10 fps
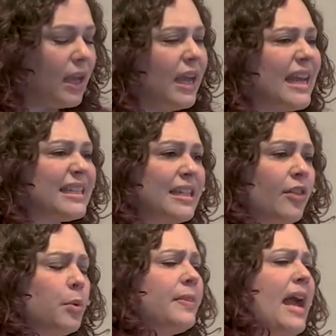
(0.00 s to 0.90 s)
It's another
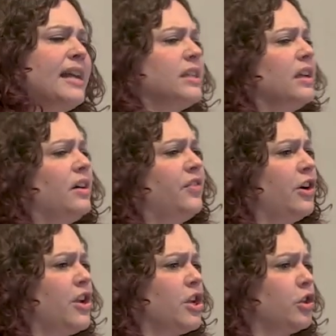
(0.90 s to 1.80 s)
one that has a, a
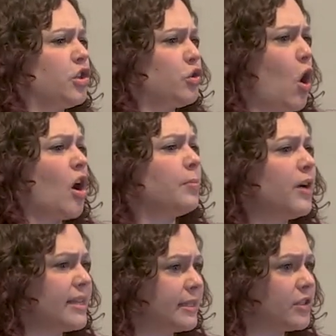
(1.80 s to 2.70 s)
very strong
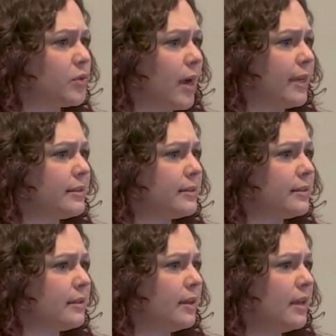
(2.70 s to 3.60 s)
presence, right?
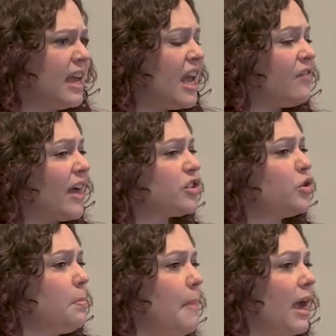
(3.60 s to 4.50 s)
In fact,
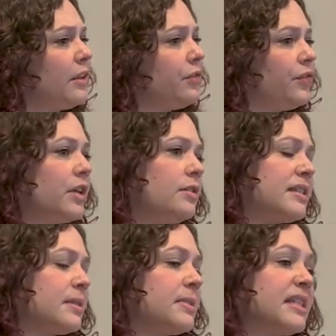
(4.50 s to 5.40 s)
you might feel
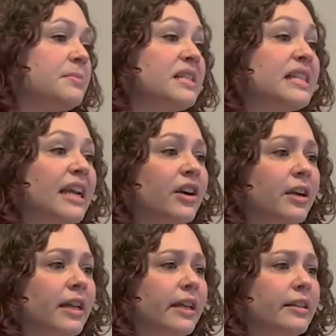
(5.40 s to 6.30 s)
some
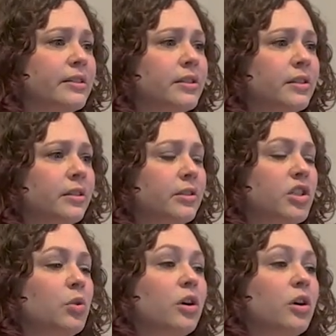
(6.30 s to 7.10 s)
similarities to our